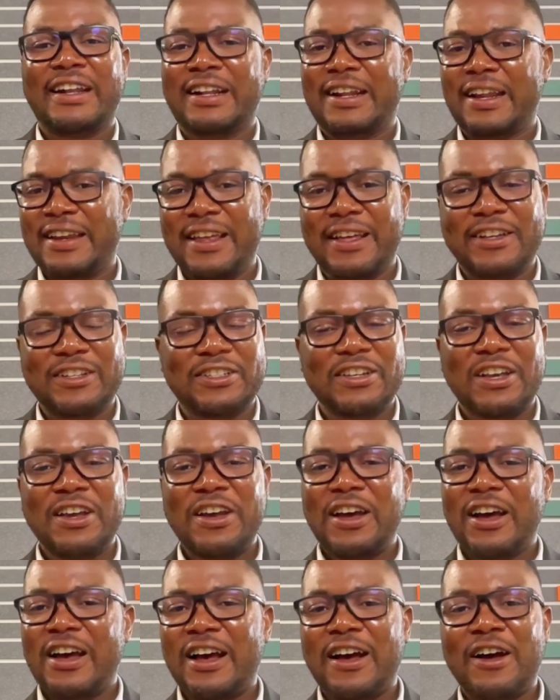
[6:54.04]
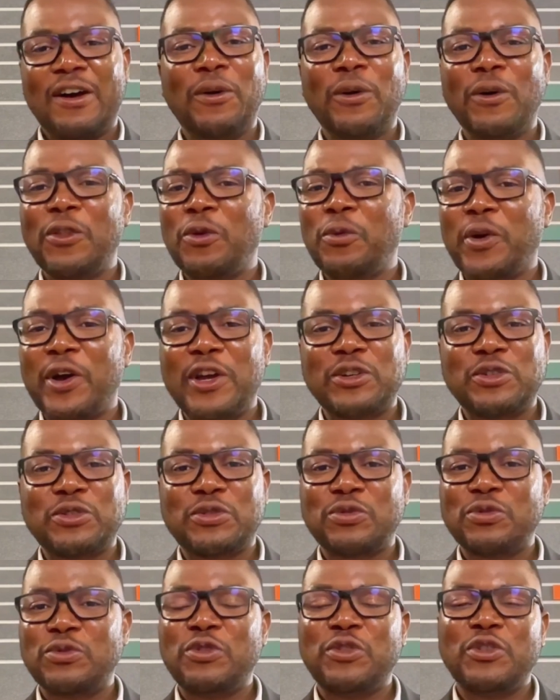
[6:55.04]
clinics all the way
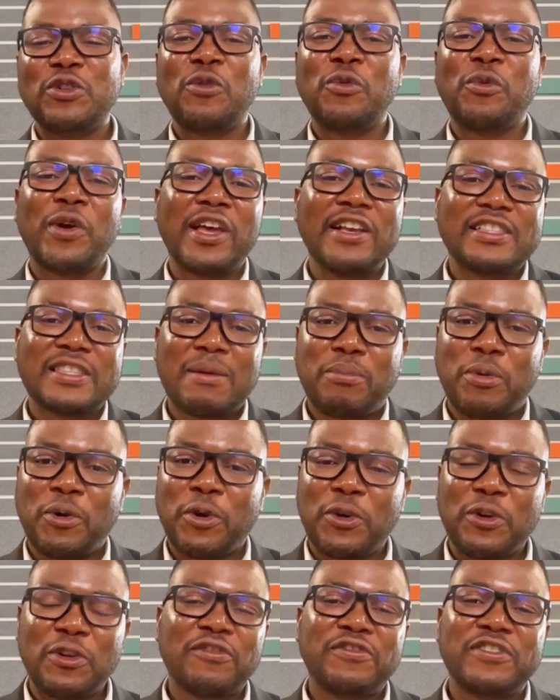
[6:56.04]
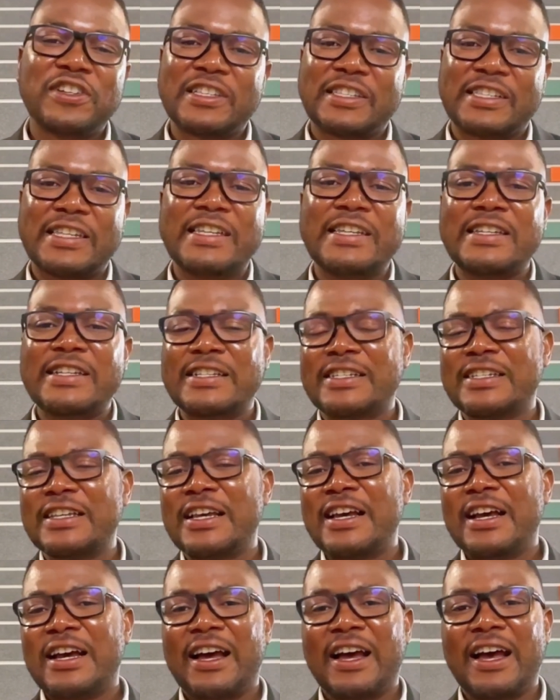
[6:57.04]
to, you know, where is the burden of disease,
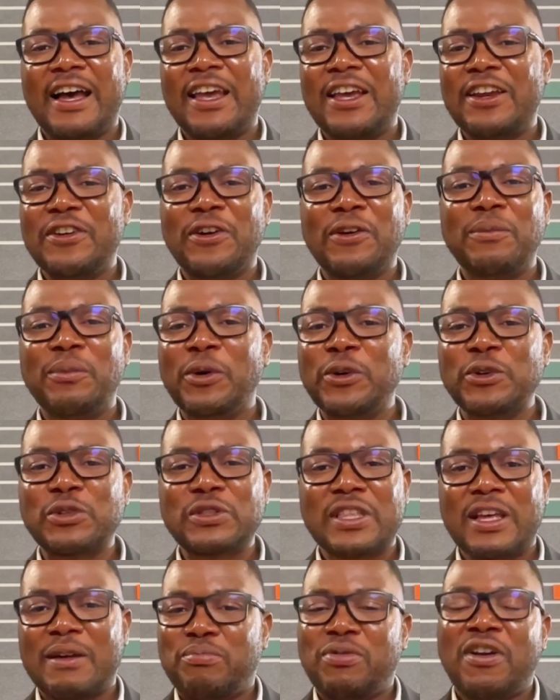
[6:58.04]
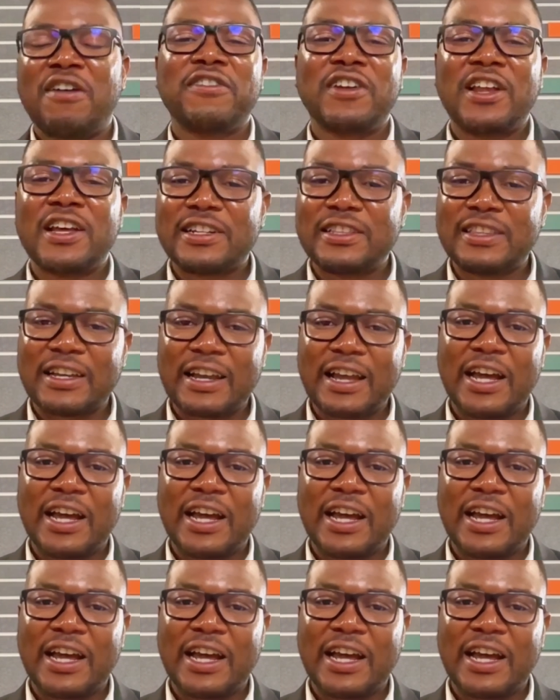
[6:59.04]
you know, most prevalent in the